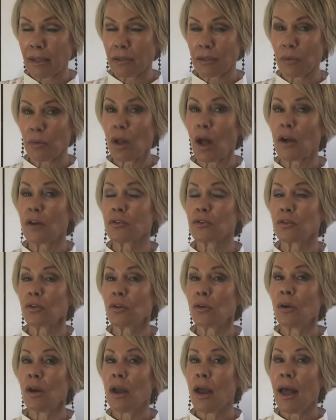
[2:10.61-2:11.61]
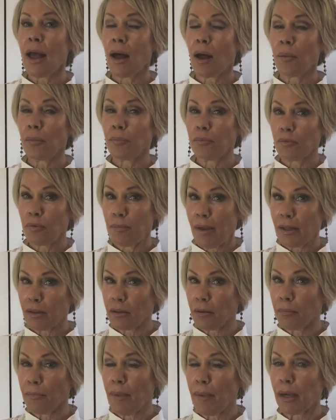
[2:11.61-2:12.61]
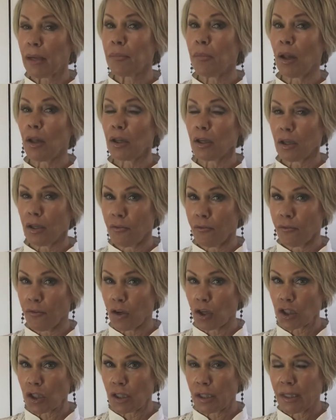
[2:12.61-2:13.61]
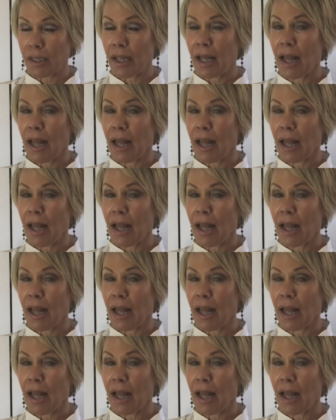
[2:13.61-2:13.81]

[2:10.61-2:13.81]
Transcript: It will also help to make the metabolic conversion.